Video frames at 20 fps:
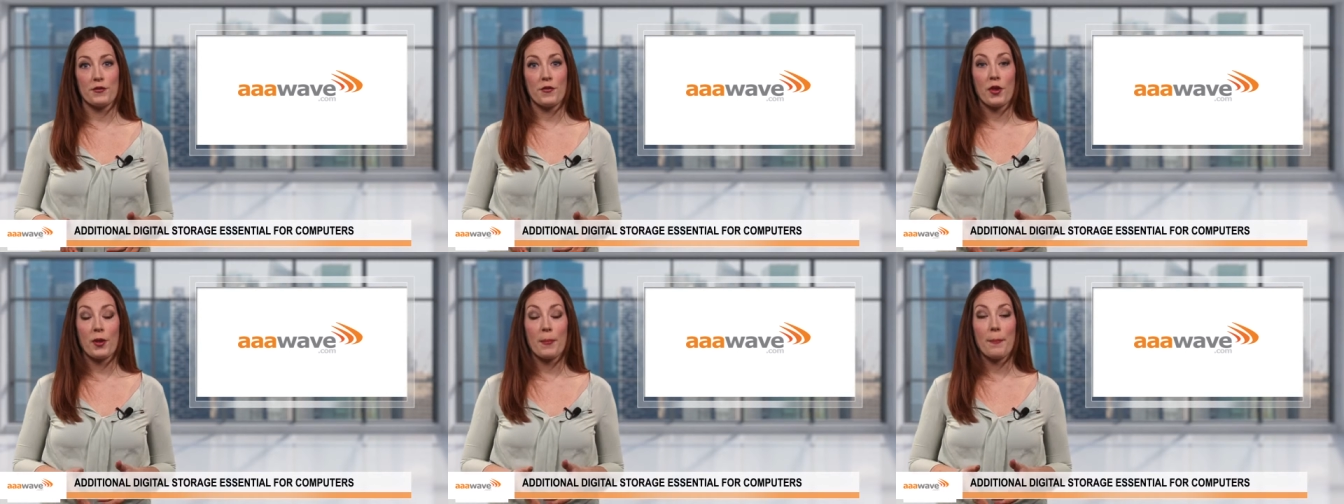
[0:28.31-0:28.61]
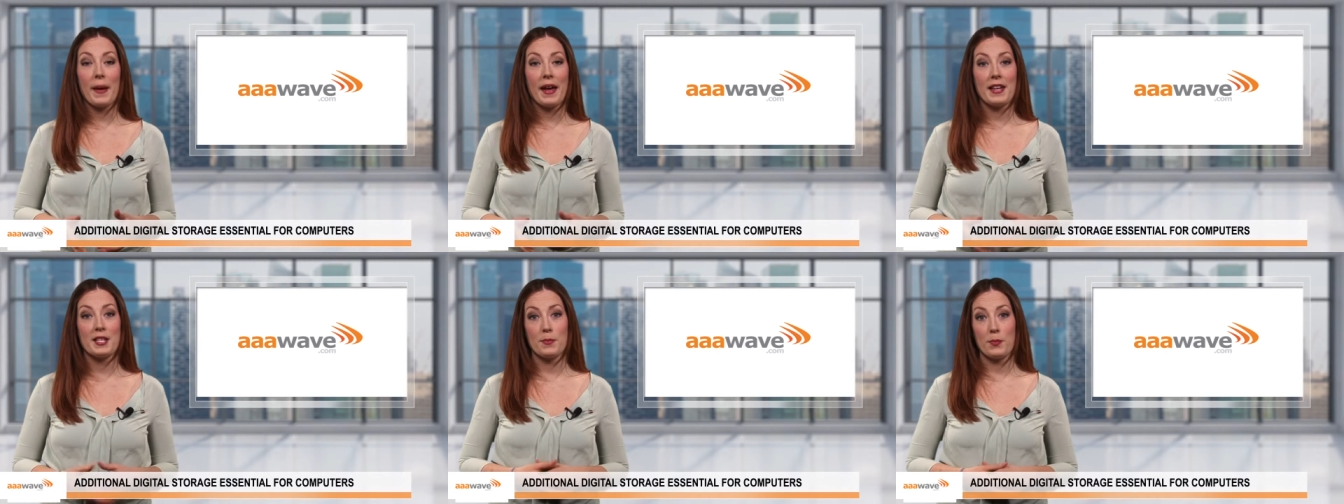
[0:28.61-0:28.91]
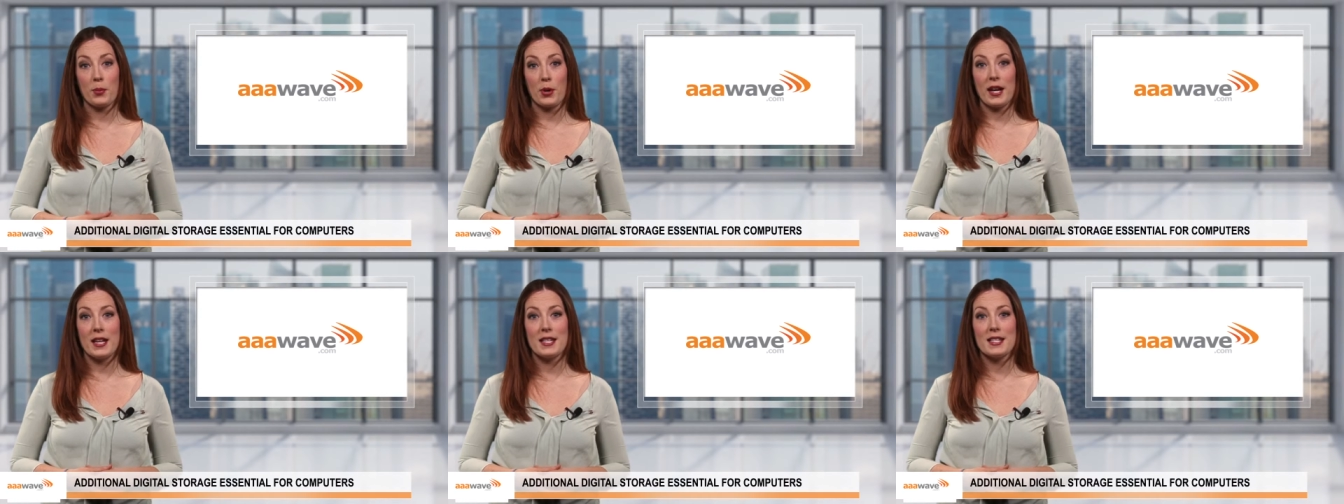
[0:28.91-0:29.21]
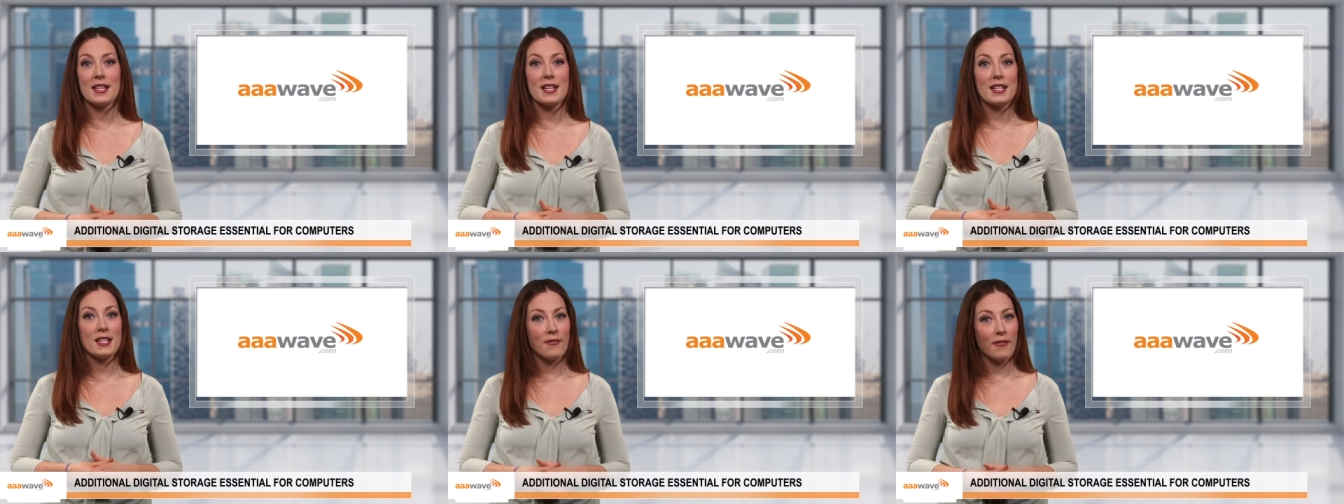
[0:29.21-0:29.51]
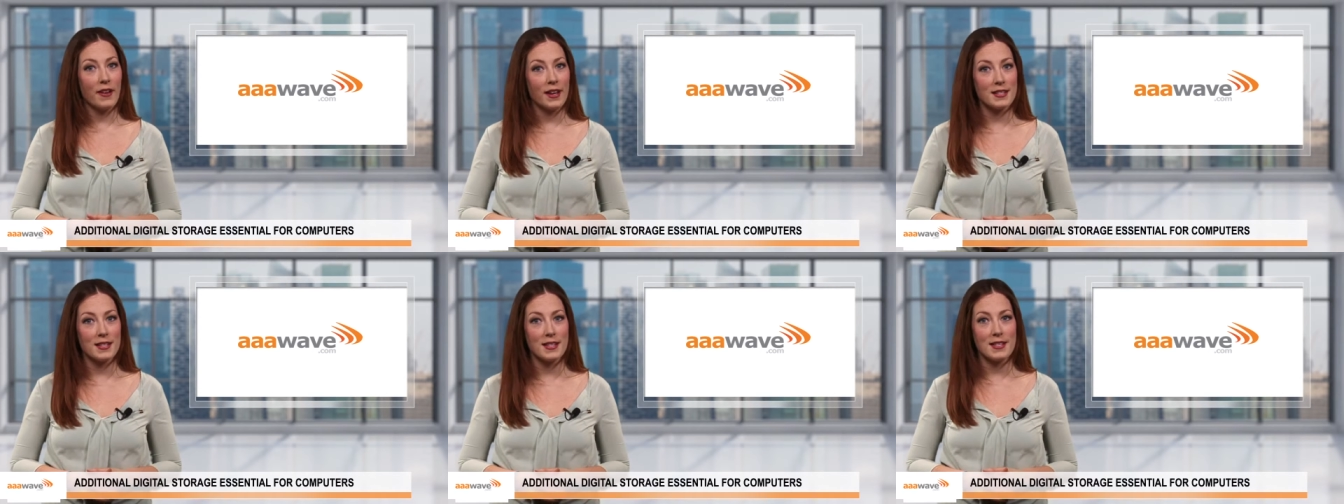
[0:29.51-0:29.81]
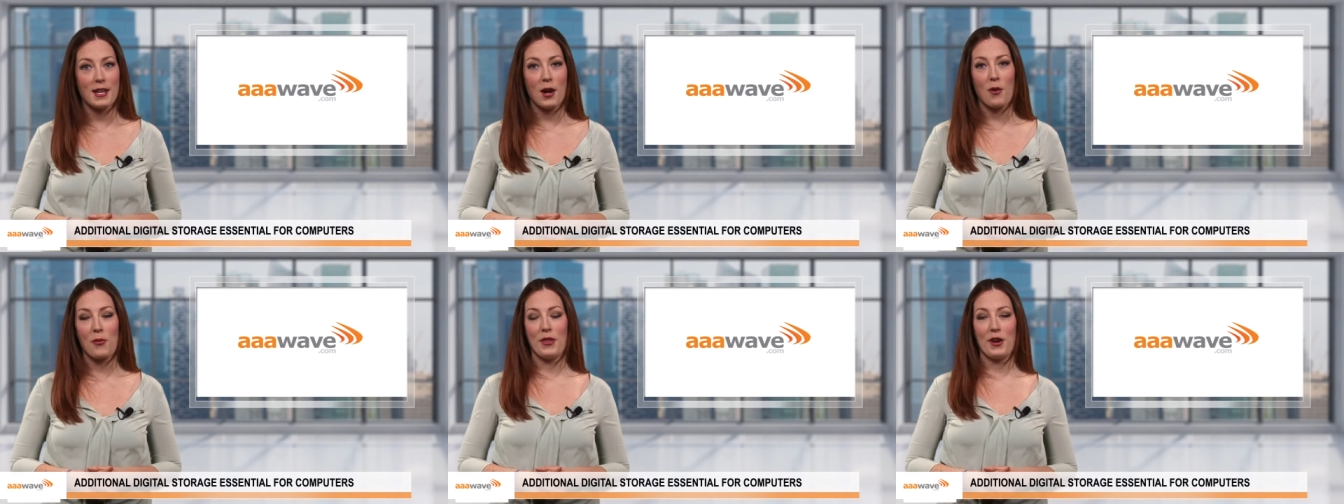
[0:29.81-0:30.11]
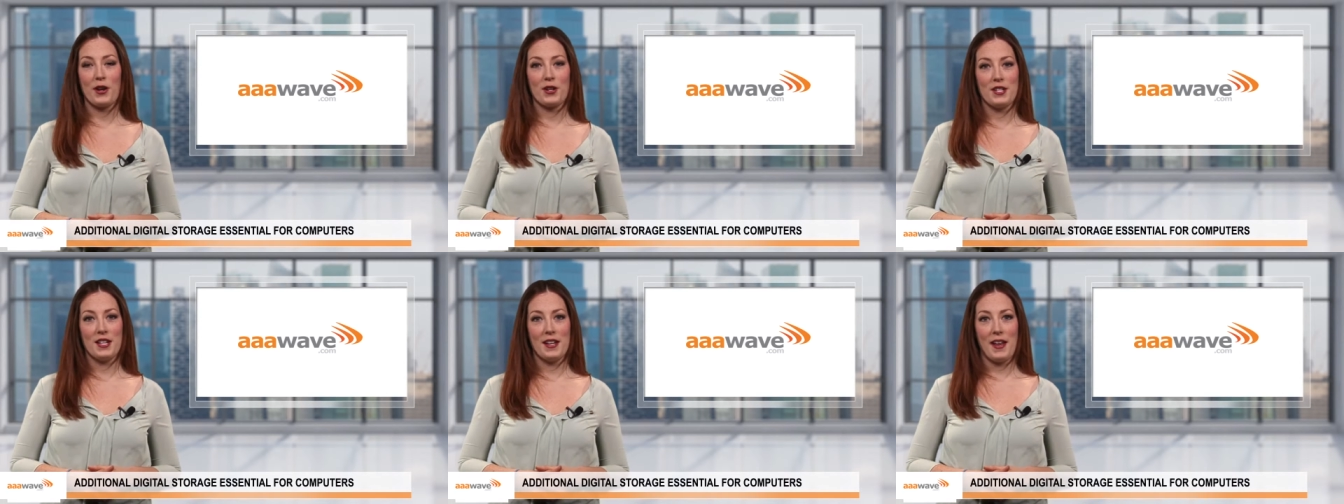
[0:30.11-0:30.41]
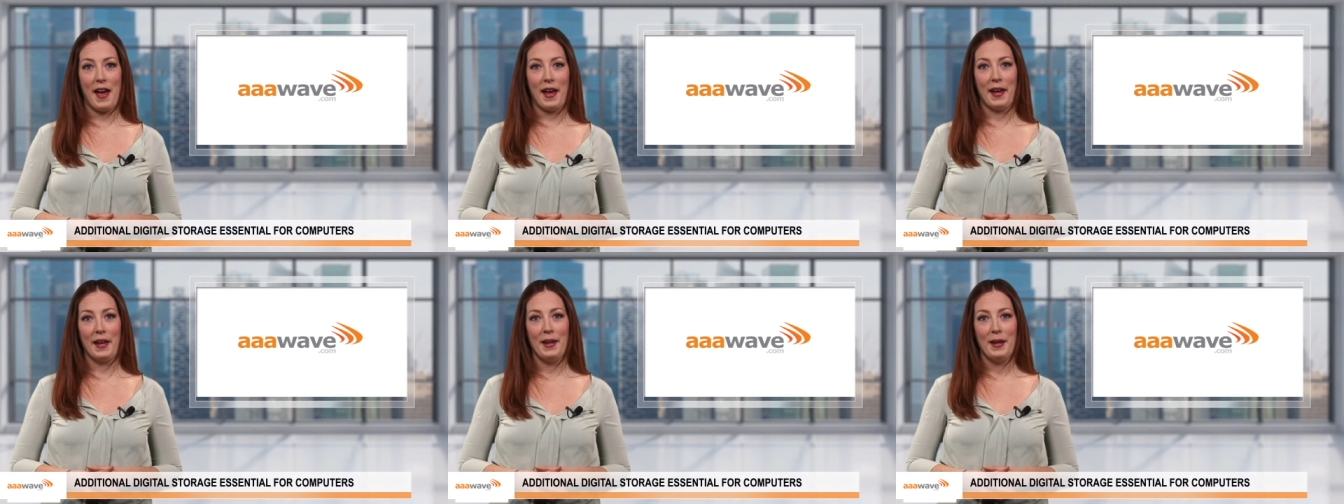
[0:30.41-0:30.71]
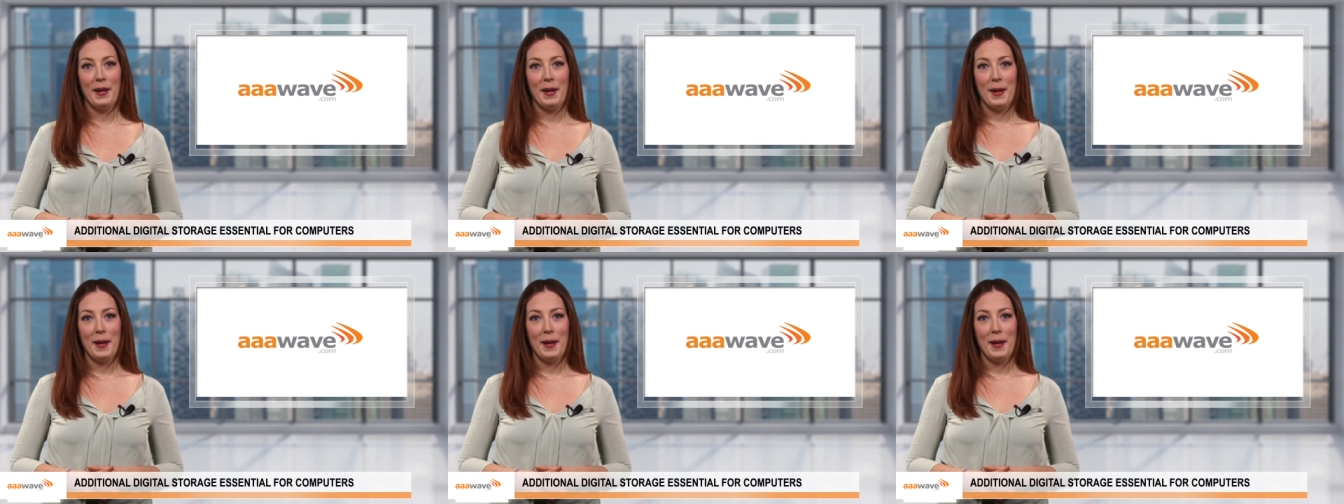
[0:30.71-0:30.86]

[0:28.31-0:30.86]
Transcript: for the best brands and devices out there today.